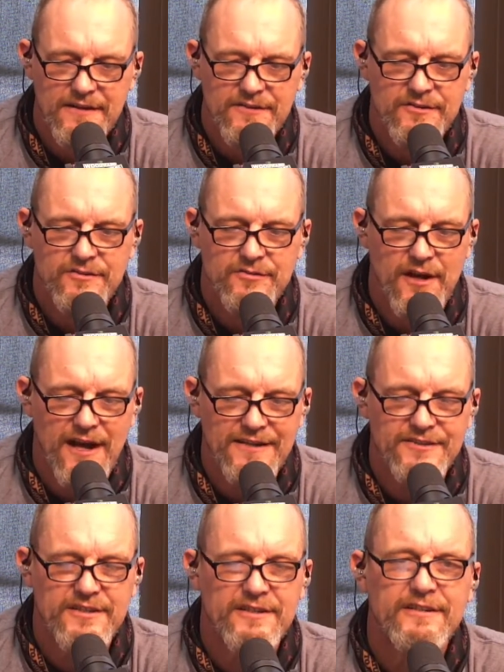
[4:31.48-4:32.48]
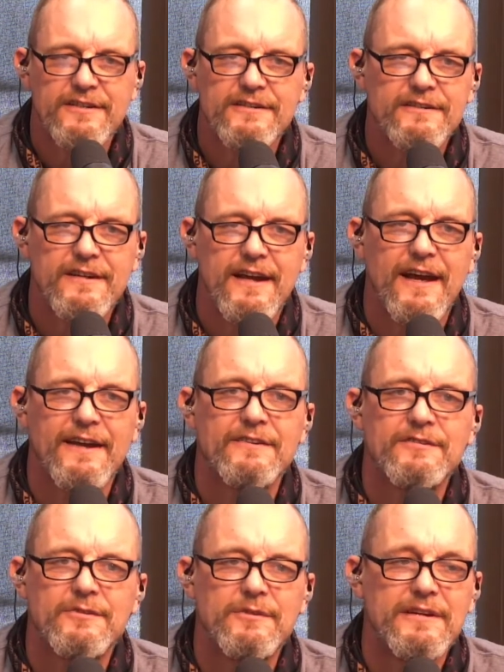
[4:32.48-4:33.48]
tragic end
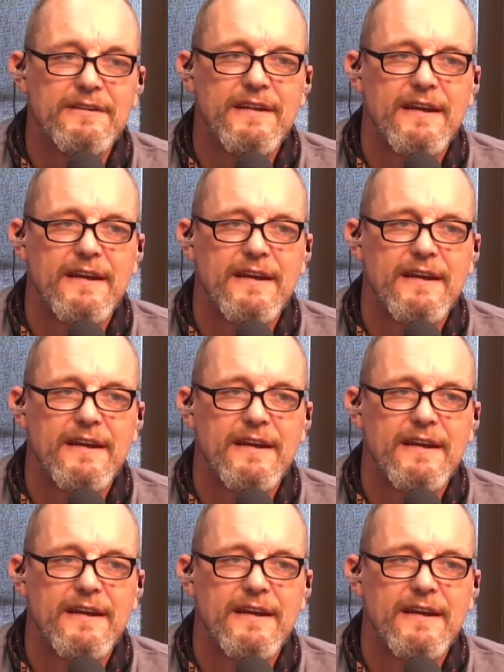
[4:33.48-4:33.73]
to it.